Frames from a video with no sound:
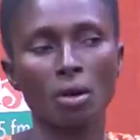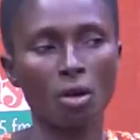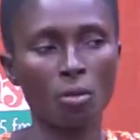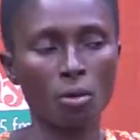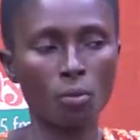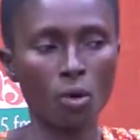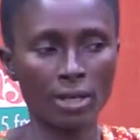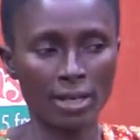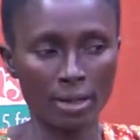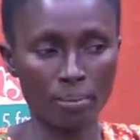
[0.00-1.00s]
Of a
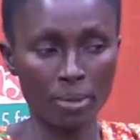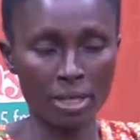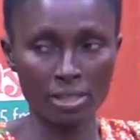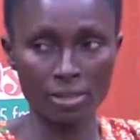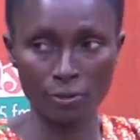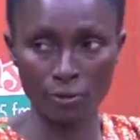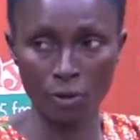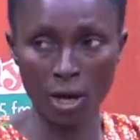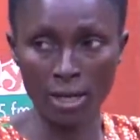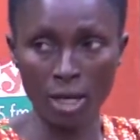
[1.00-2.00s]
bonny, missing
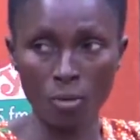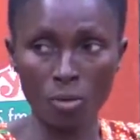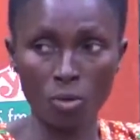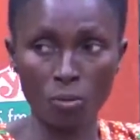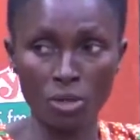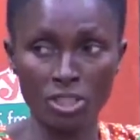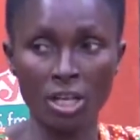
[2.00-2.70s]
for I am a bobo,